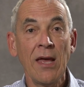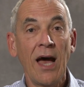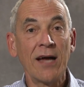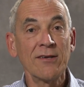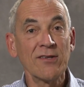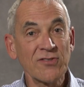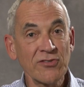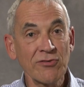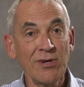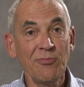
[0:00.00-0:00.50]
A
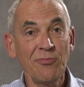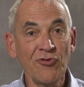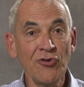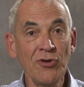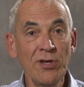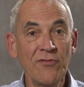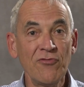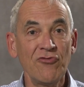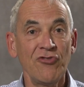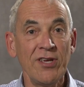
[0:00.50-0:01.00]

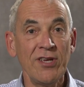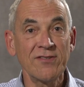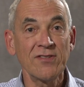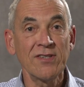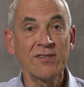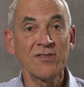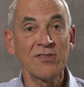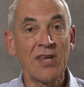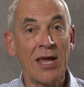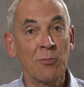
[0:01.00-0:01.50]
description of
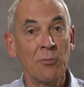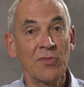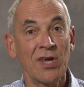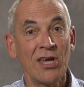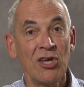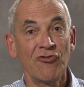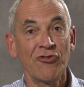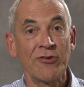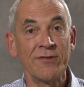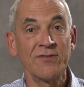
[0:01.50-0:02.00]
Jesus'
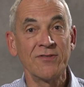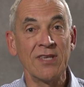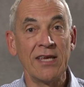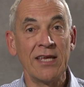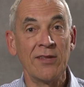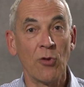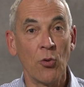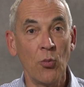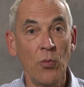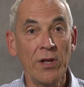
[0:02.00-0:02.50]
temptations
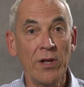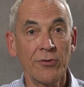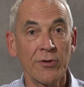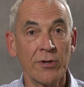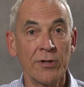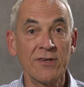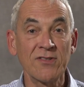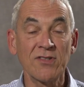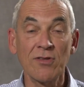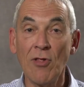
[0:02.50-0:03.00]
in the
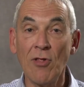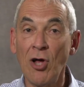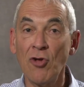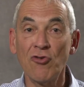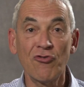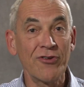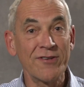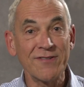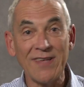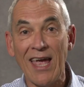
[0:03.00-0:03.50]
wilderness
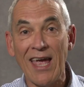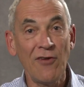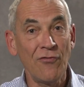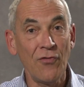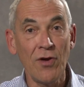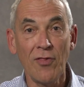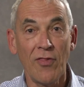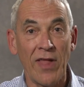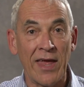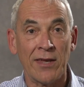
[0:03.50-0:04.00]
launches
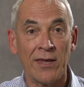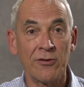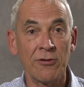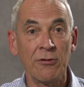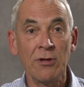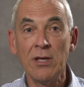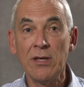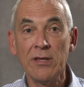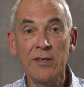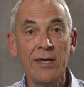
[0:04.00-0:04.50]
every Lent,
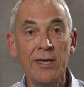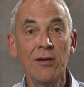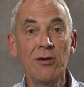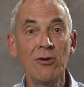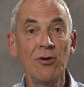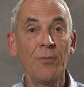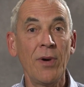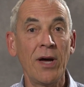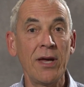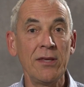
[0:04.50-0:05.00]

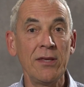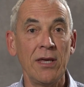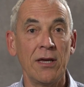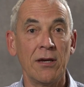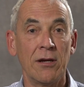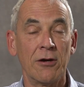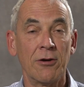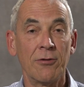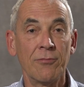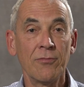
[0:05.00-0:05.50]
year by
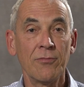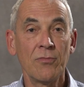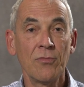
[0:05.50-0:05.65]
year.